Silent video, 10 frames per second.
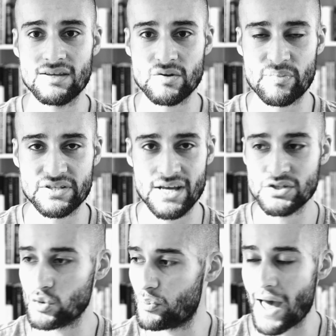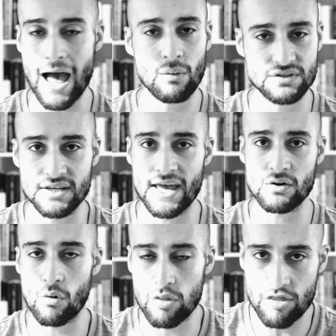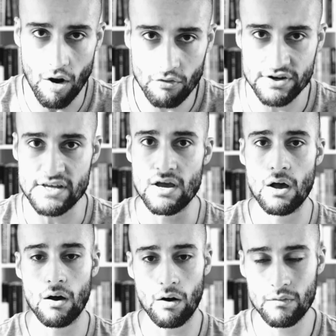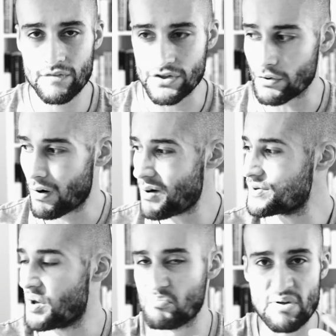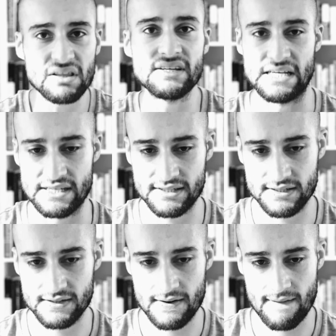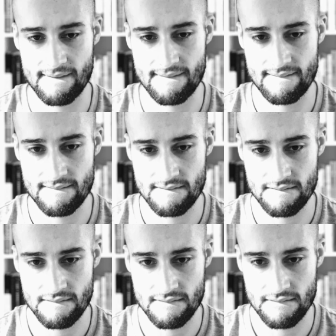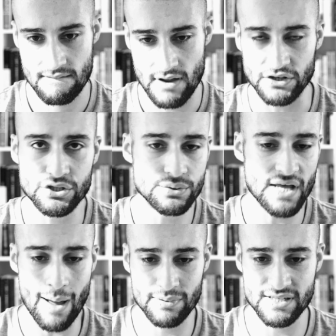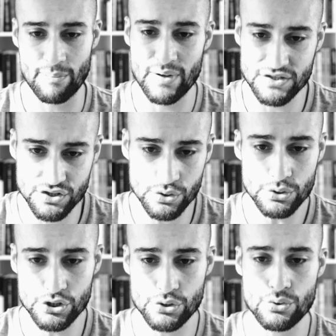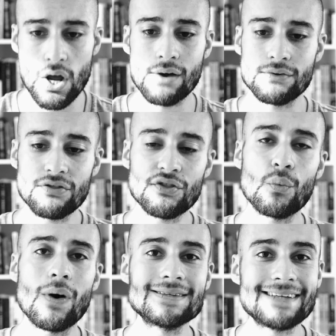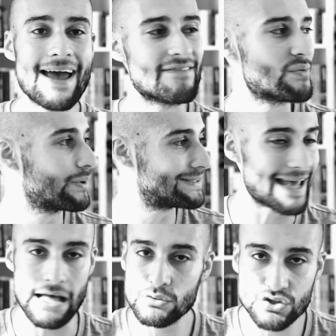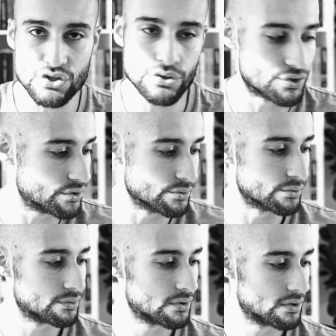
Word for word: is a potential power to gain authority over your own abilities. And choose habits that best suit you, not the ones that everyone tells you to do.